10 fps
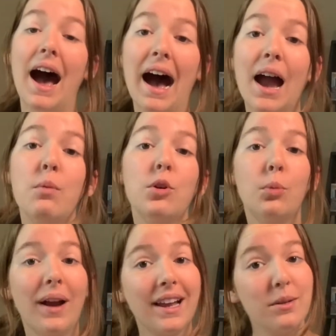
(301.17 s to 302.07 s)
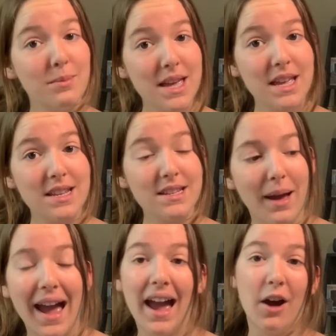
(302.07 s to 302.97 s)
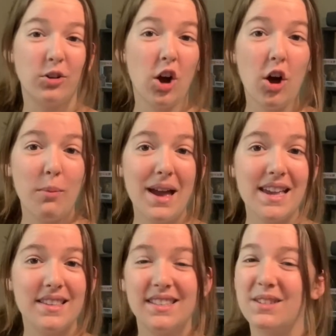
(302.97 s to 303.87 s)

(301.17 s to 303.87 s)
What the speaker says: I would recommend alcohol-based.